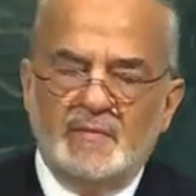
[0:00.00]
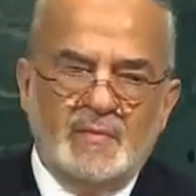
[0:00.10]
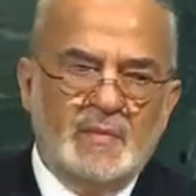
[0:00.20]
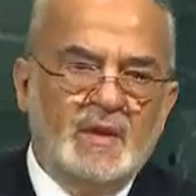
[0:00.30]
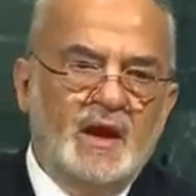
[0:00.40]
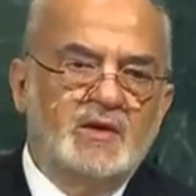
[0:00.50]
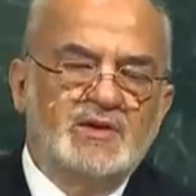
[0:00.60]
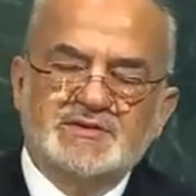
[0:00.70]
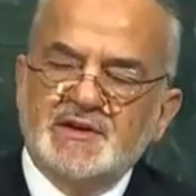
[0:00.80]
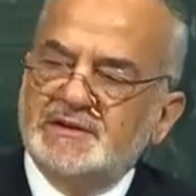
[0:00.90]
make it
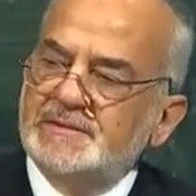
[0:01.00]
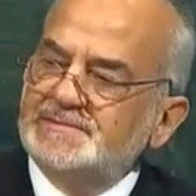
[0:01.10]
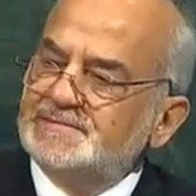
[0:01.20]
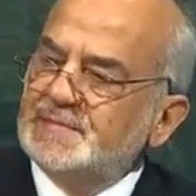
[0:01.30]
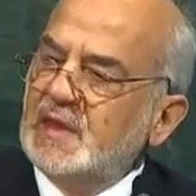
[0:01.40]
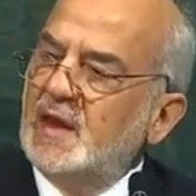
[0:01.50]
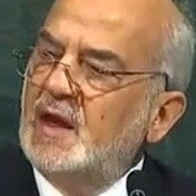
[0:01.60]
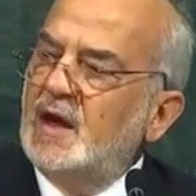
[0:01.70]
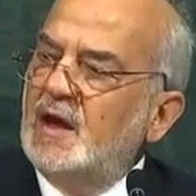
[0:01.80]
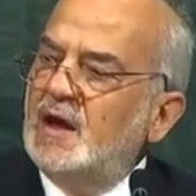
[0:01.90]
possible
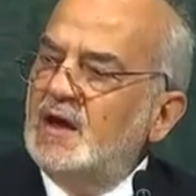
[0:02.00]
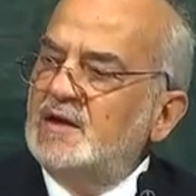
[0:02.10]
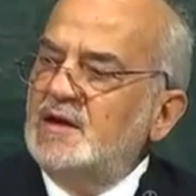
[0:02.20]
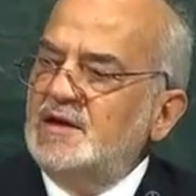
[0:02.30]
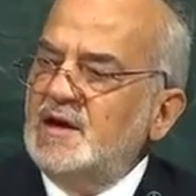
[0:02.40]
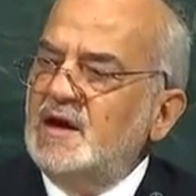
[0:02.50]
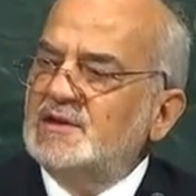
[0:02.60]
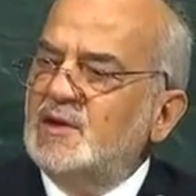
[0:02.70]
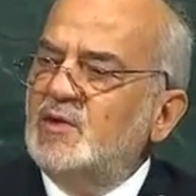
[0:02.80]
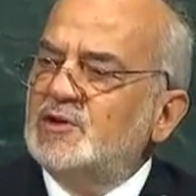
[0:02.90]
for highly specialized
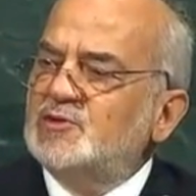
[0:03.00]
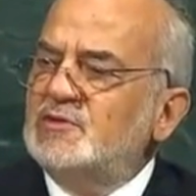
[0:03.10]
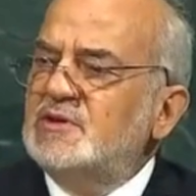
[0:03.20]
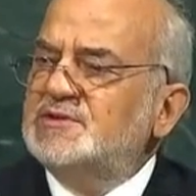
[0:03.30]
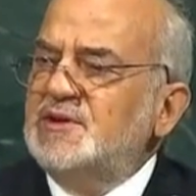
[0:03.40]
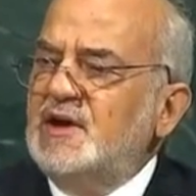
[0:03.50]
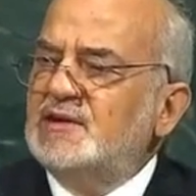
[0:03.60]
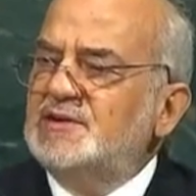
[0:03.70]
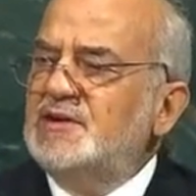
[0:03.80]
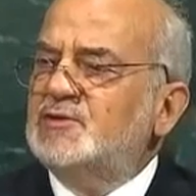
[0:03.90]
professionals to
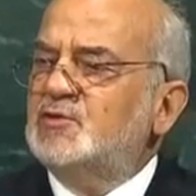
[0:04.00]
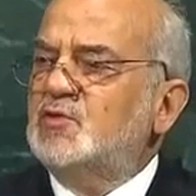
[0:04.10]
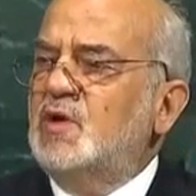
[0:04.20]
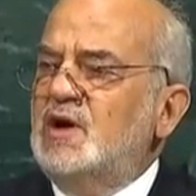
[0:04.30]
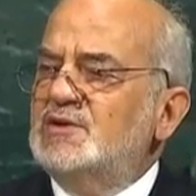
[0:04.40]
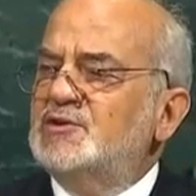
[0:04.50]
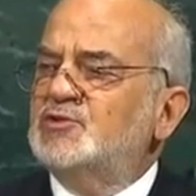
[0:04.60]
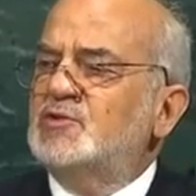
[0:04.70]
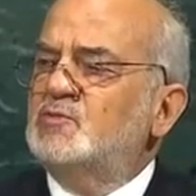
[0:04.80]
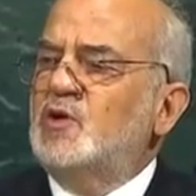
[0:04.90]
take their place in the public
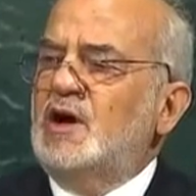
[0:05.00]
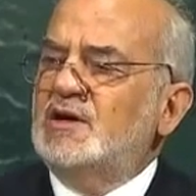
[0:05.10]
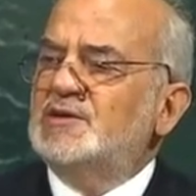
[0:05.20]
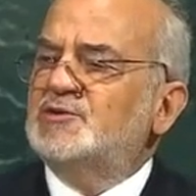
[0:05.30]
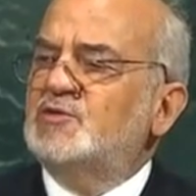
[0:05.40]
service.